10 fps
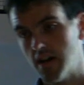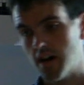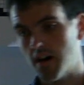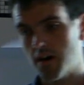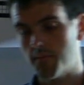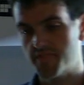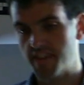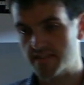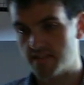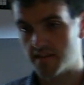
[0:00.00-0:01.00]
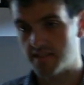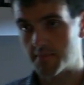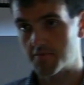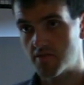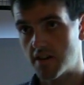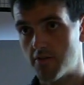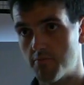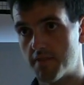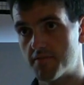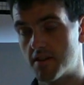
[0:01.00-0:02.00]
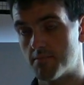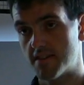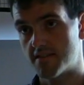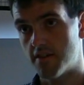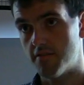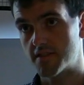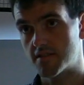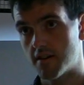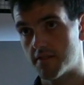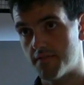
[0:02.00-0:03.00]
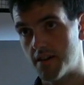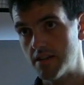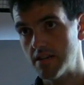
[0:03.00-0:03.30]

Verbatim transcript: Um, that does absolutely help. I've done it myself. It's a lot of fun.